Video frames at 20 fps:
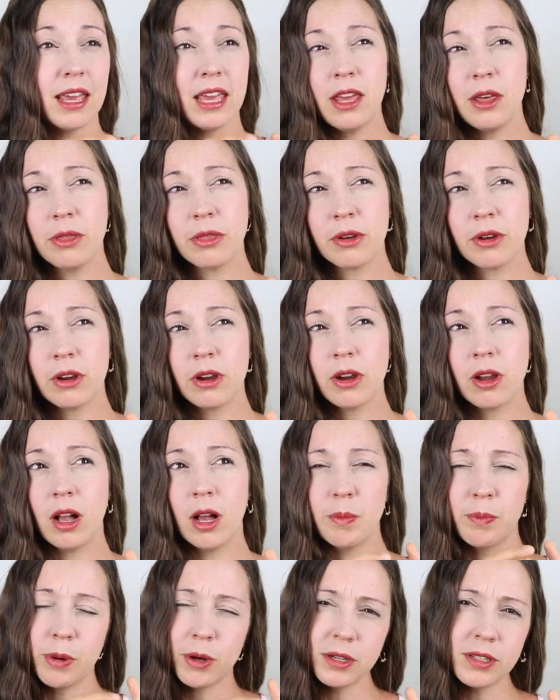either
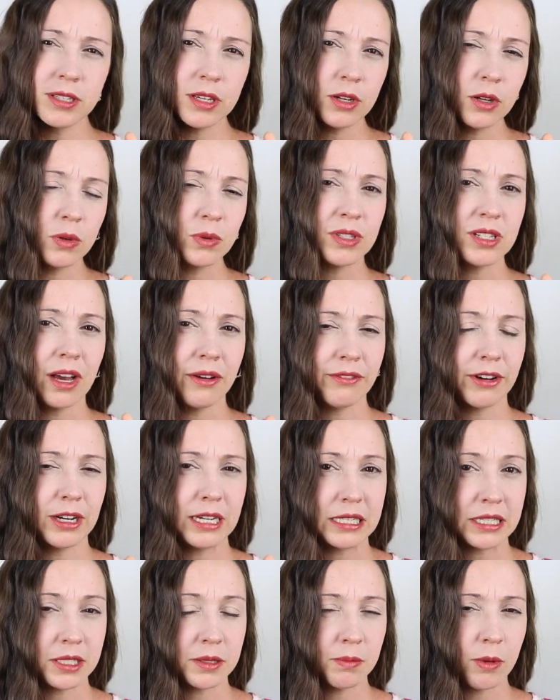a person who's not
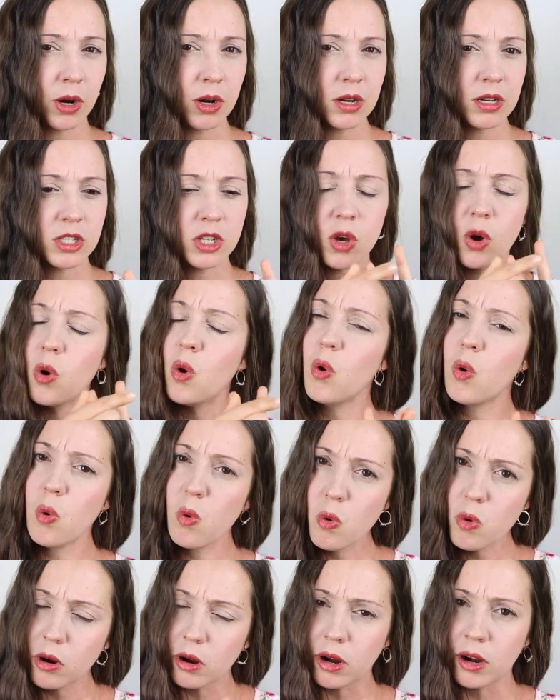very smart
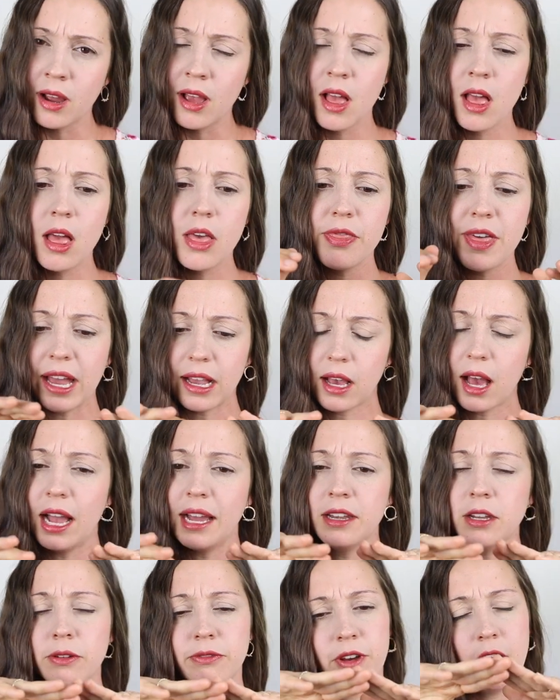or that
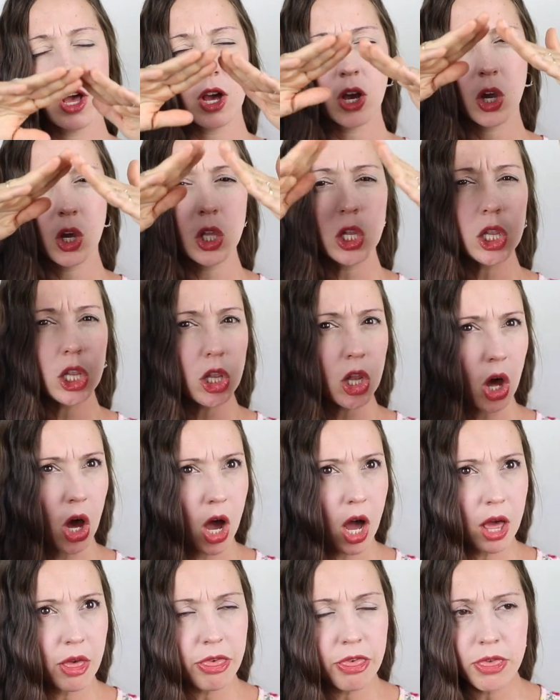kind of
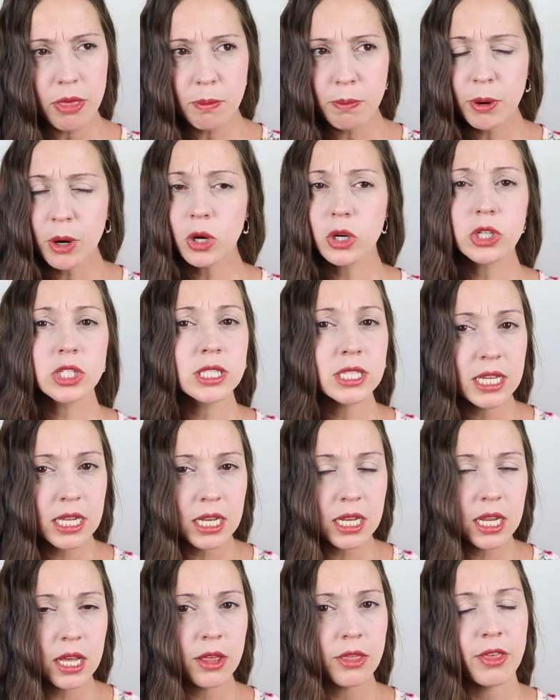cloth
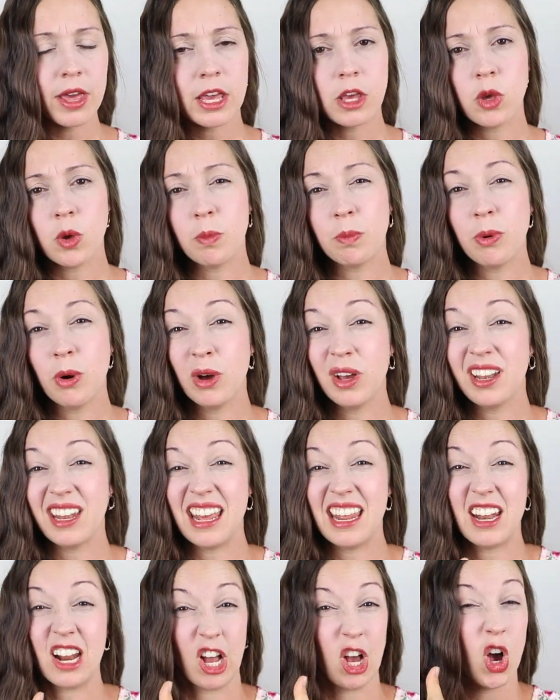person that you put
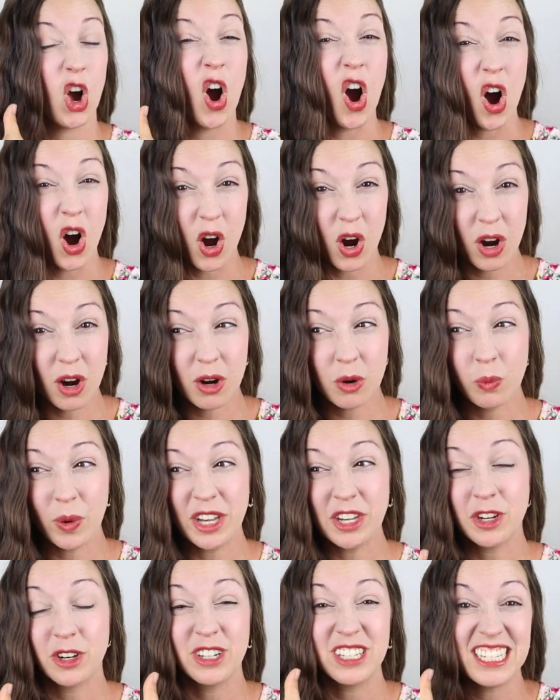in a car
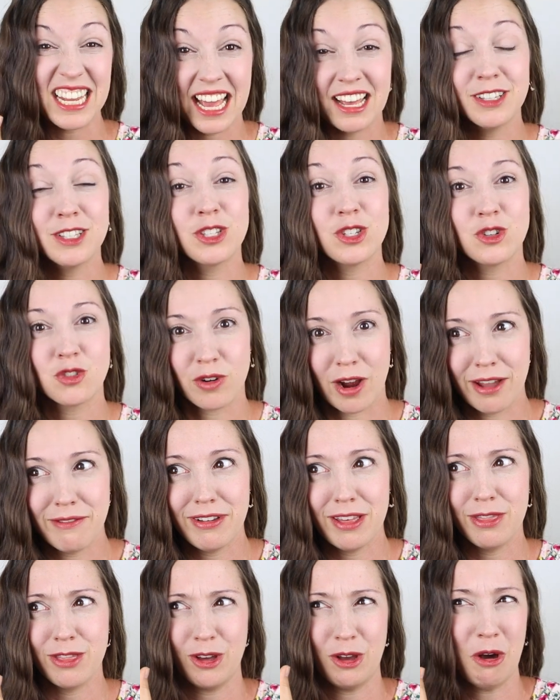when you're test
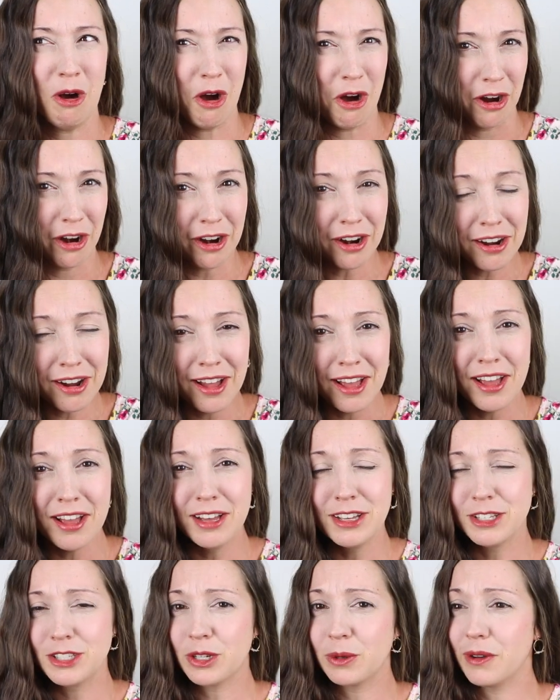driving the car.
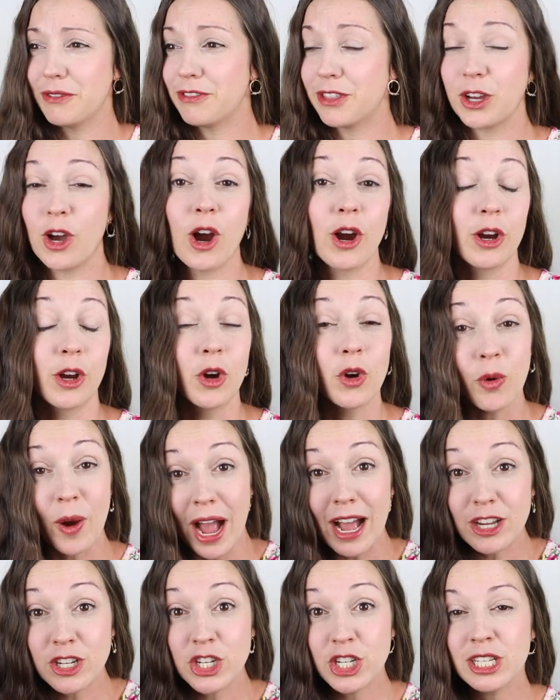So if the car
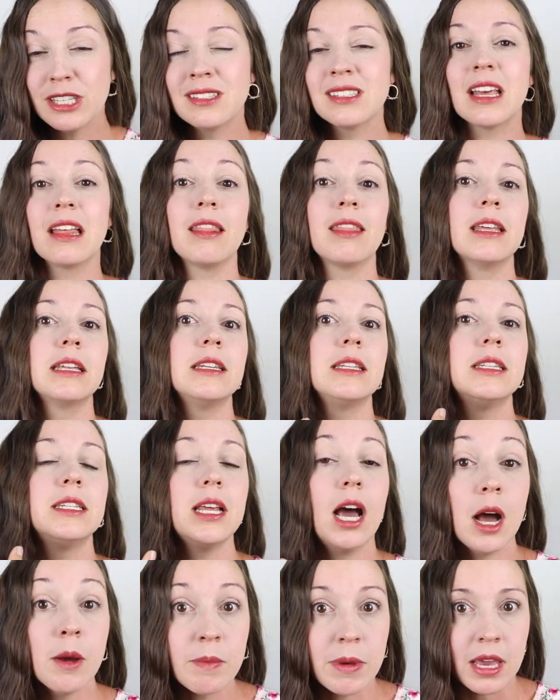crashes, the
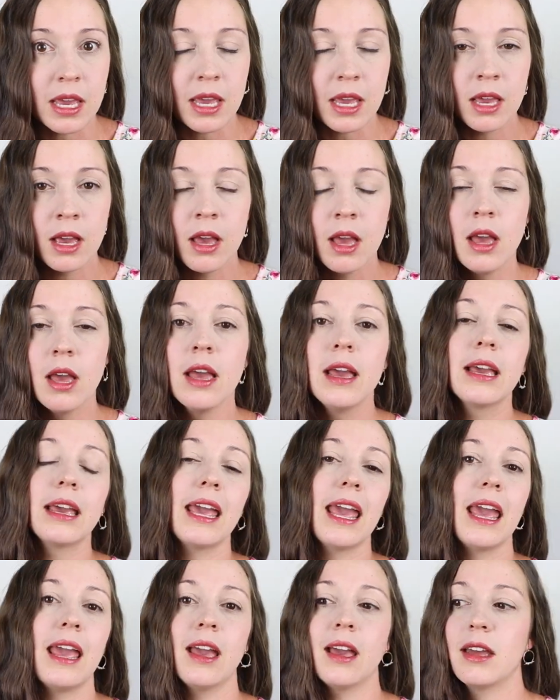dummy
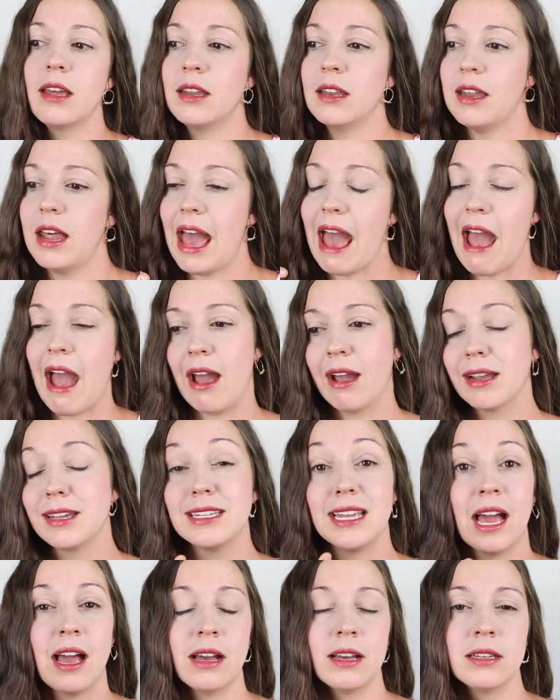can
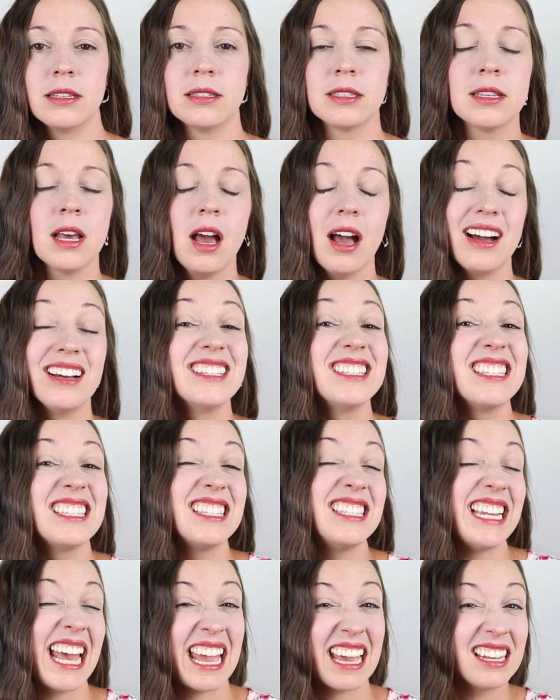act as a
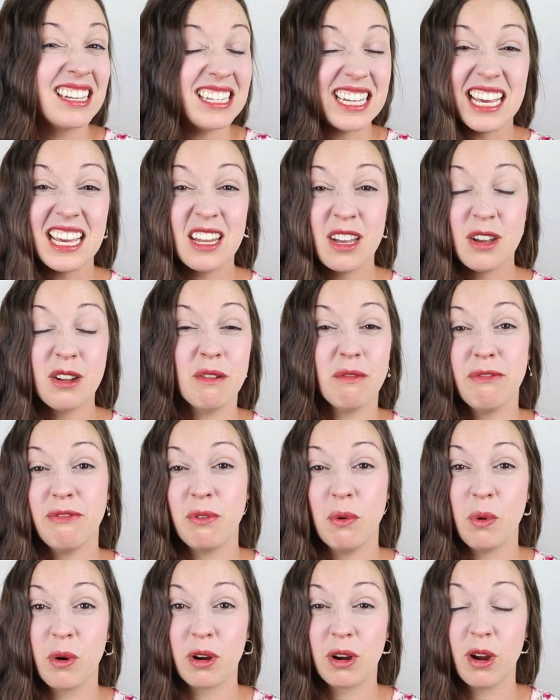stand-in
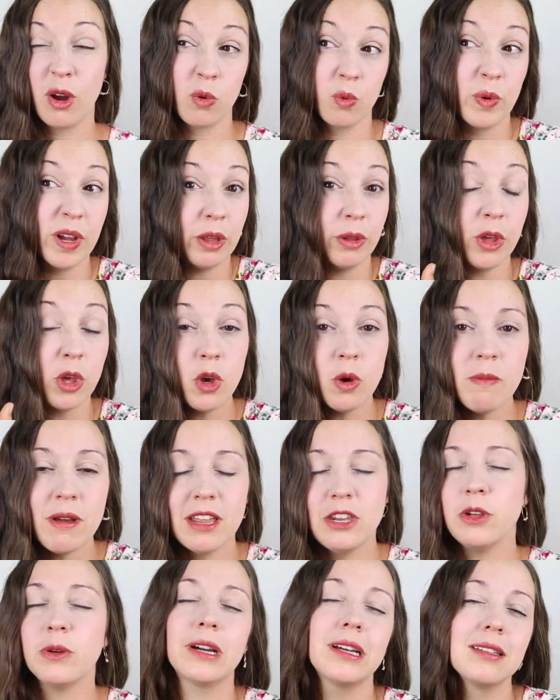for a real
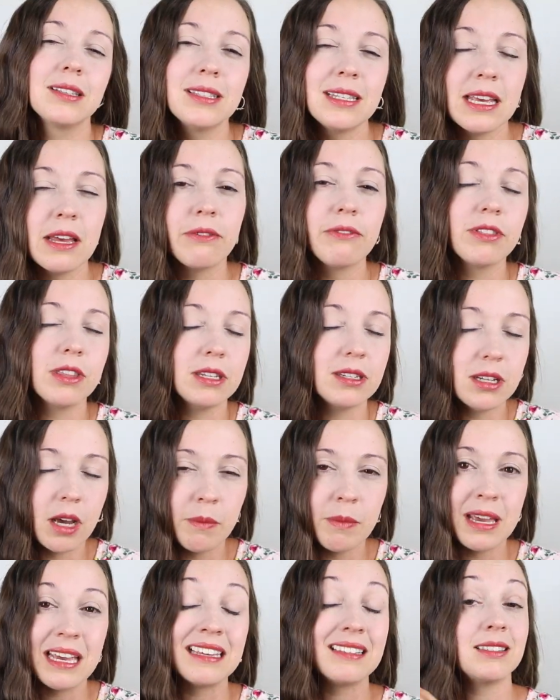human. You can see if the
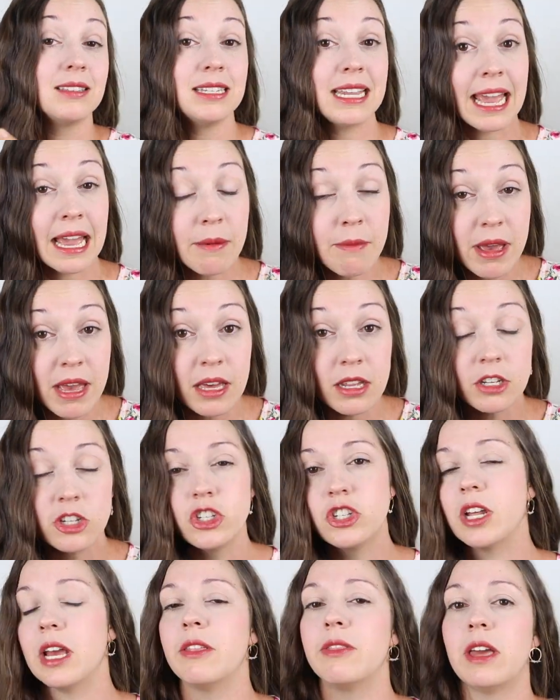dummy is
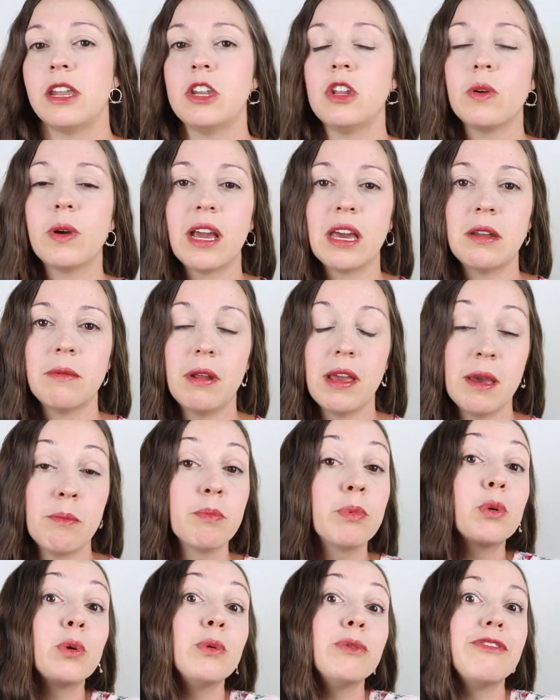damaged and then you can
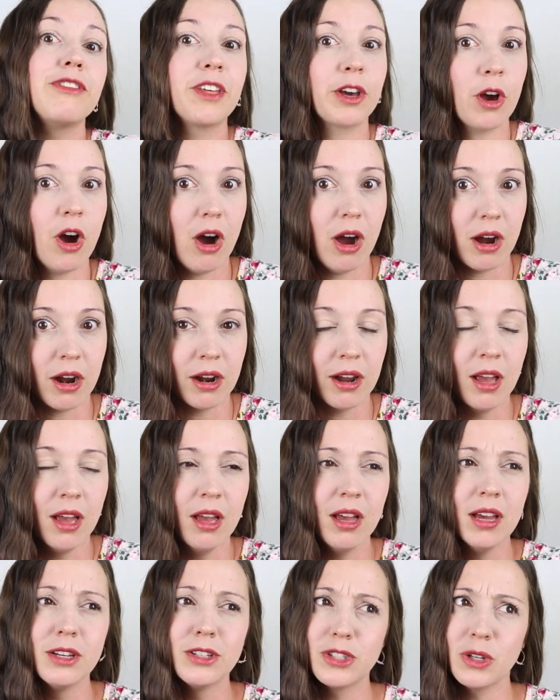improve the car.
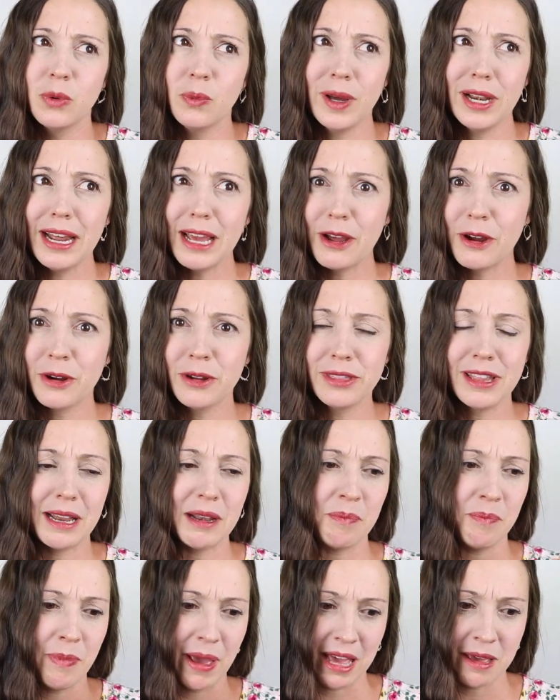So when I heard
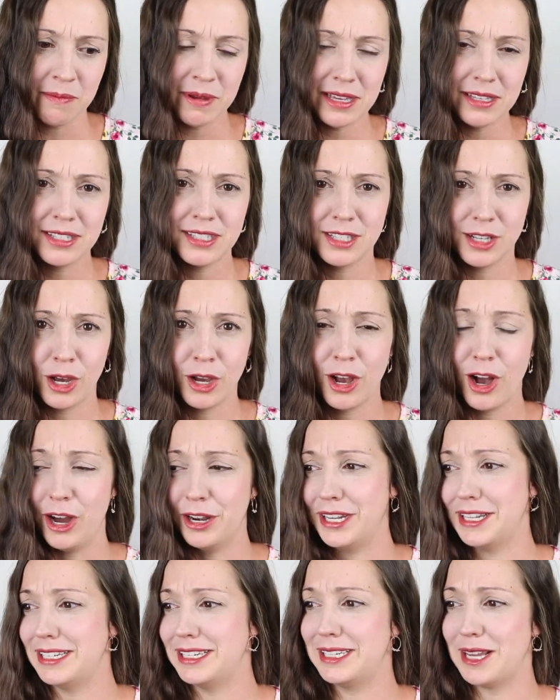that babies suck
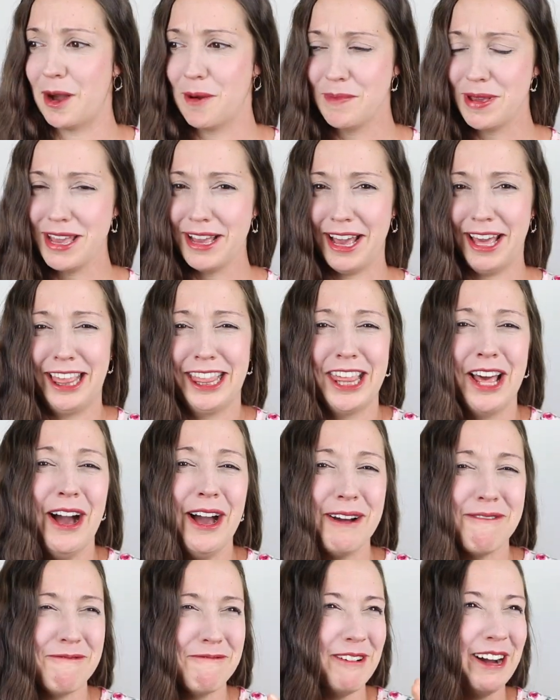on a dummy, I
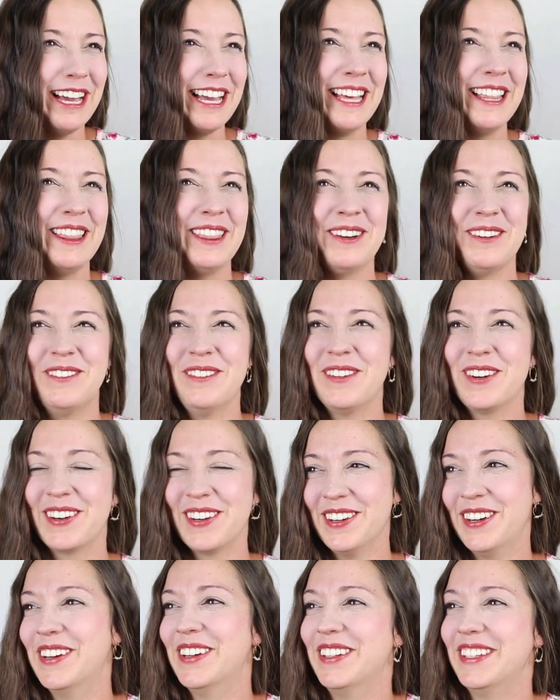thought, what in the
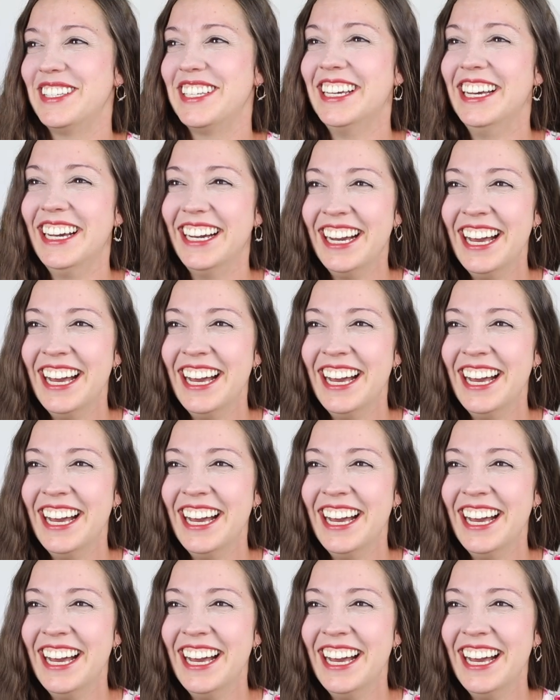world?